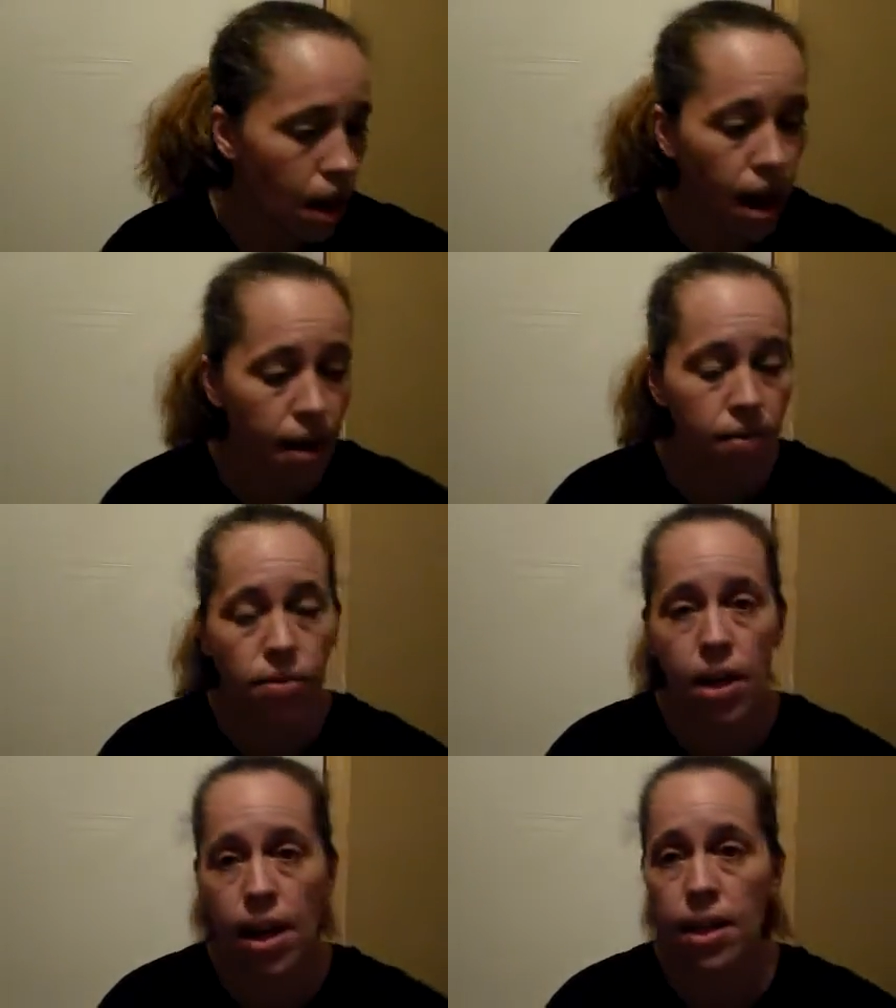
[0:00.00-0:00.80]
and y'all I
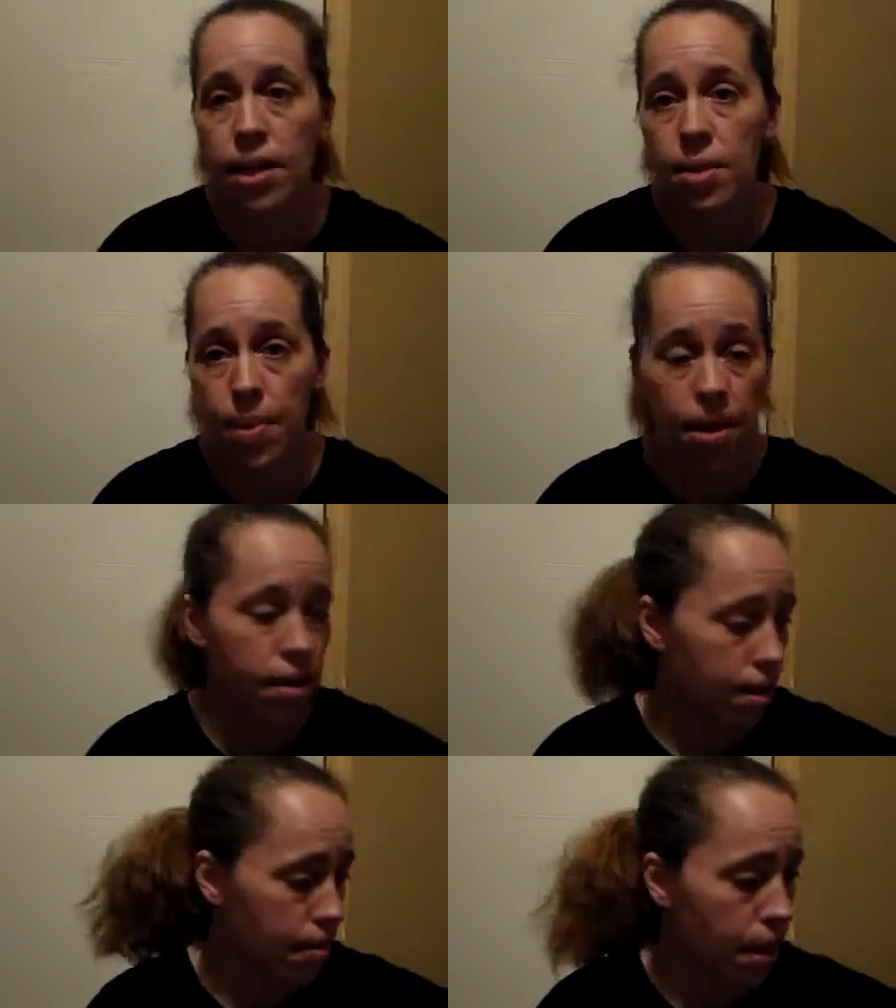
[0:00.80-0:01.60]
have run out of
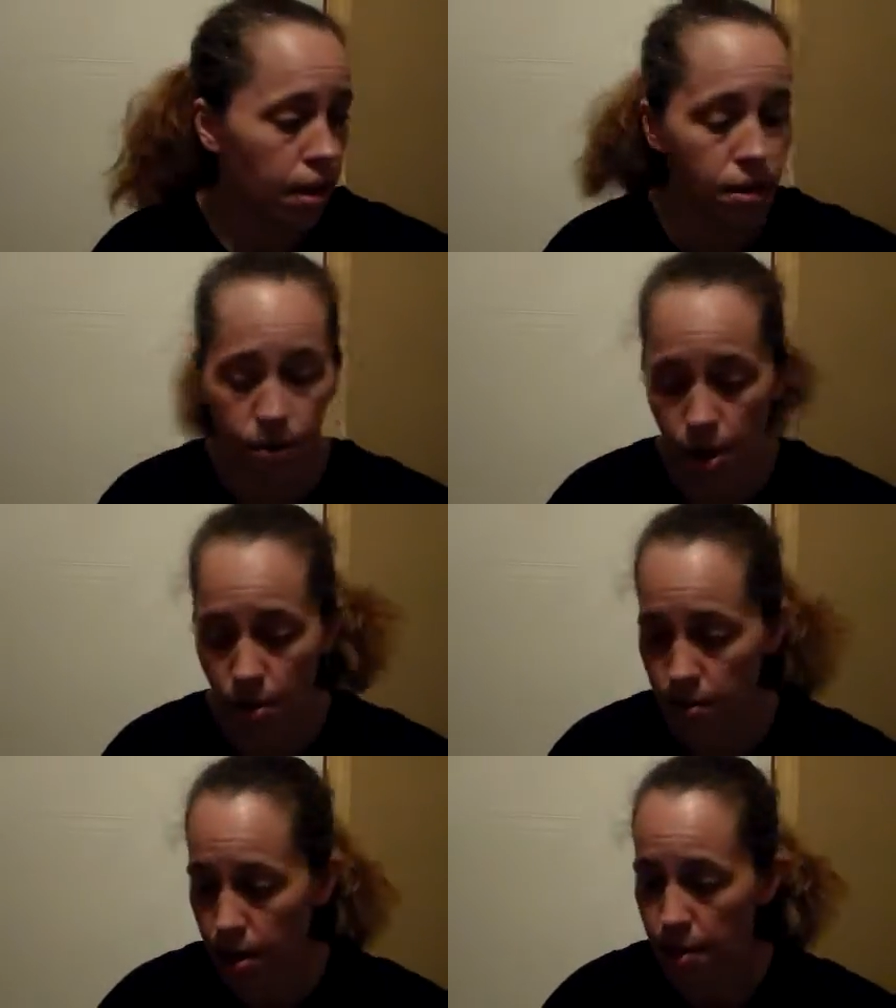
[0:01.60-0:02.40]
space in my little
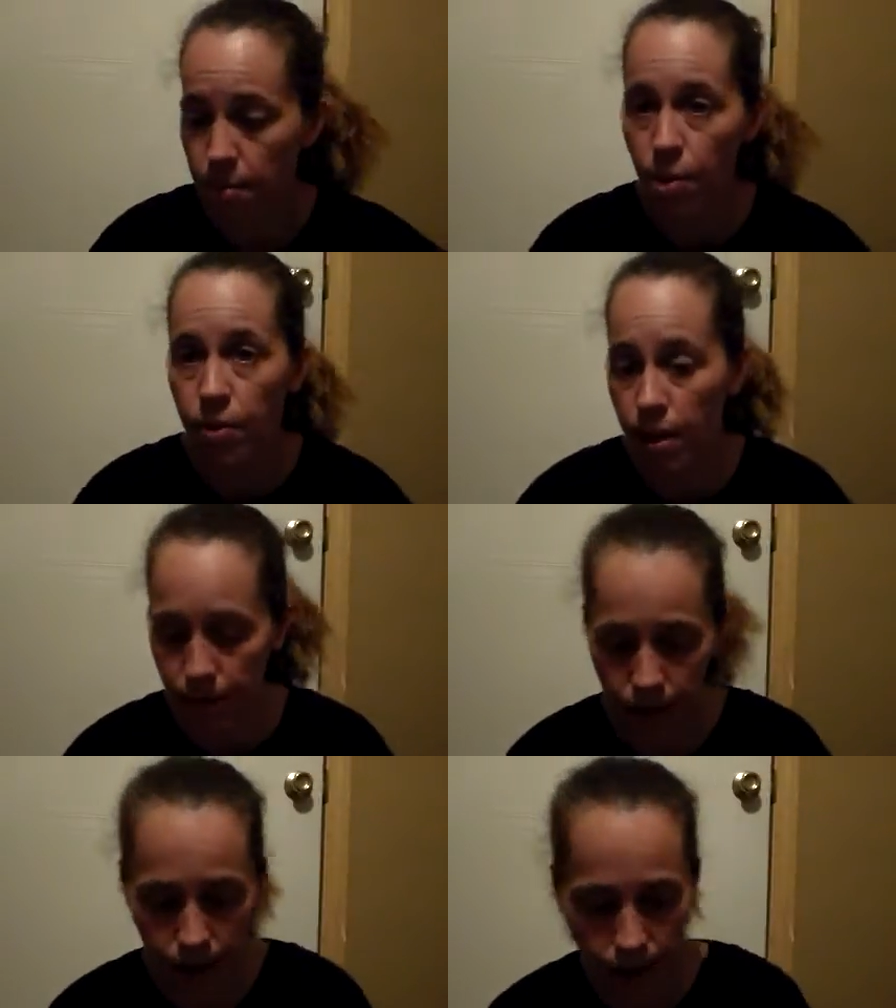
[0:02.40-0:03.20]
tote that I'm
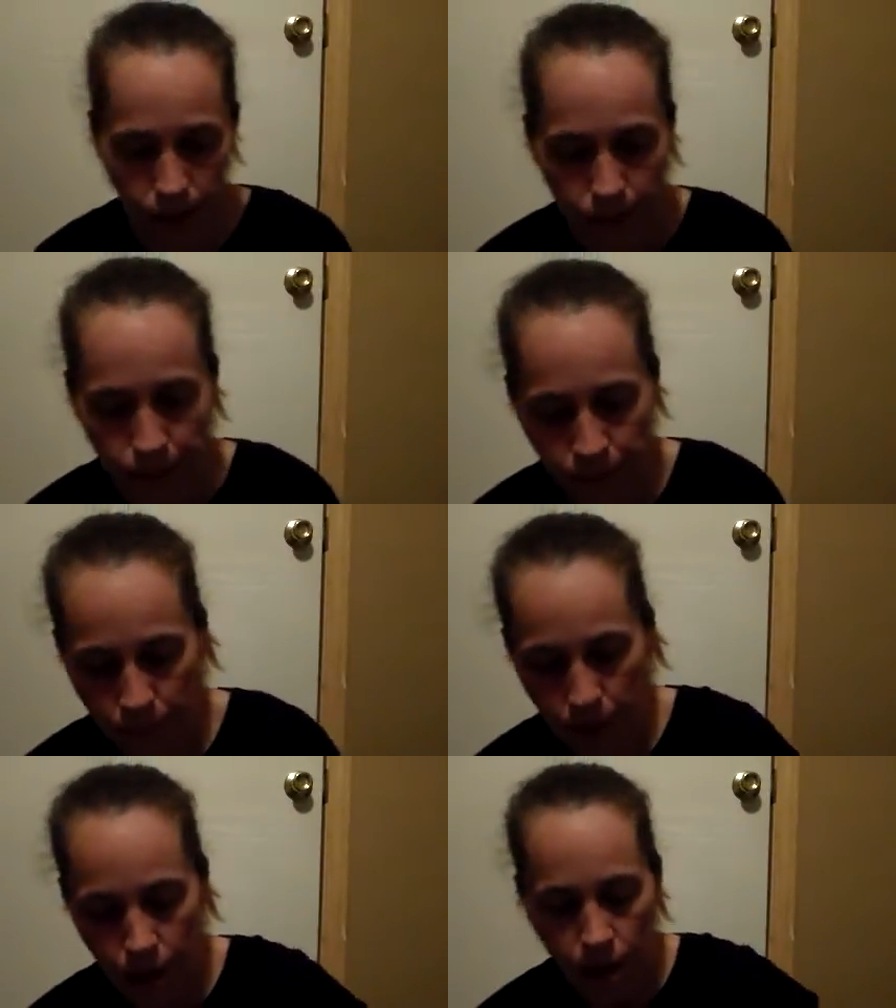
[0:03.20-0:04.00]
moving everything to
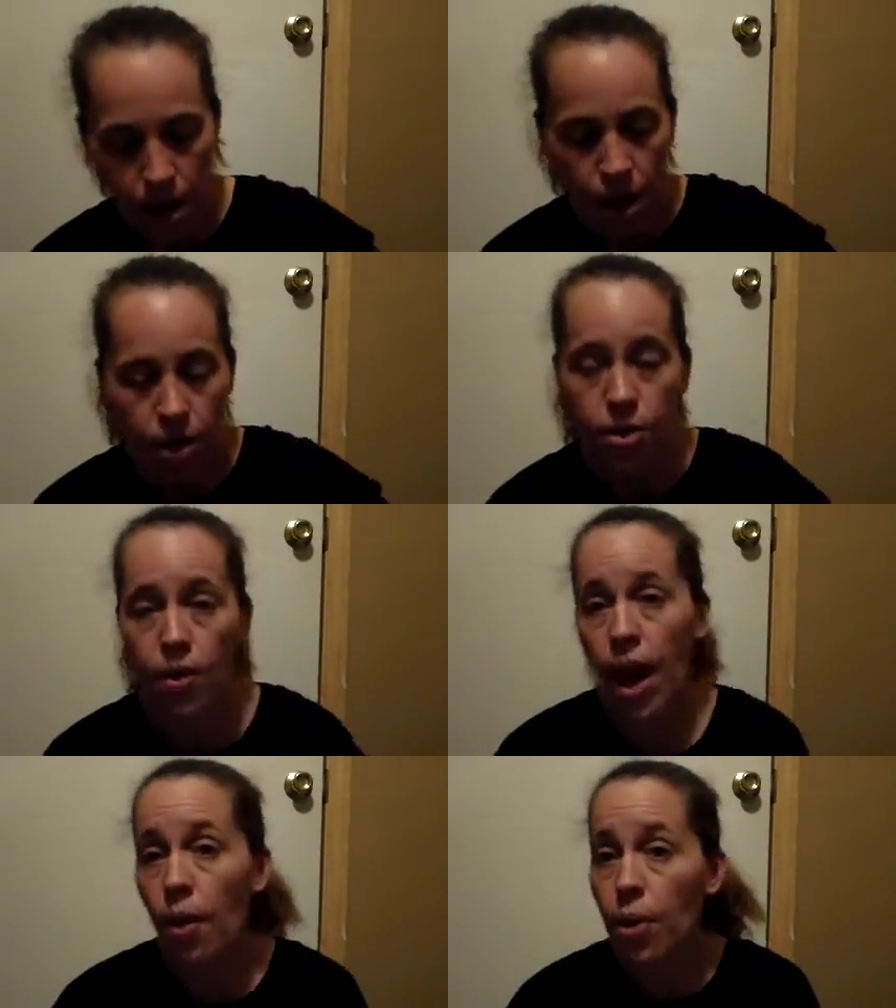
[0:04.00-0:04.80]

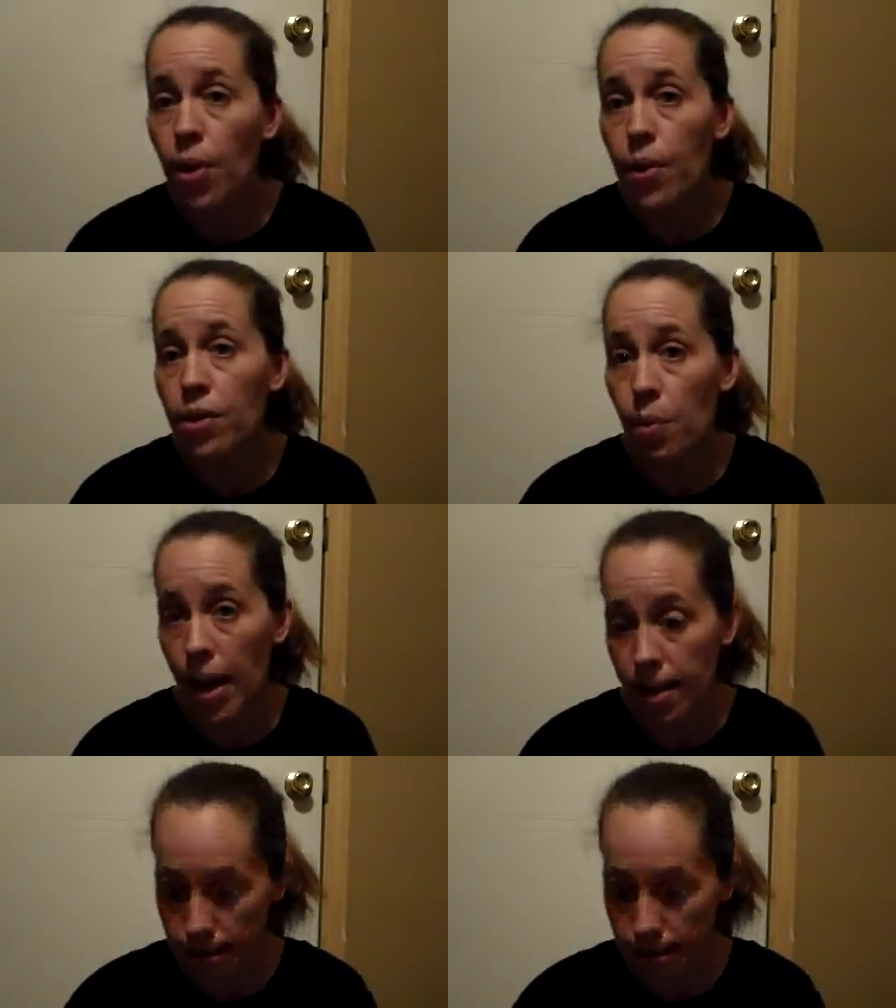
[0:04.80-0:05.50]
so now we're going to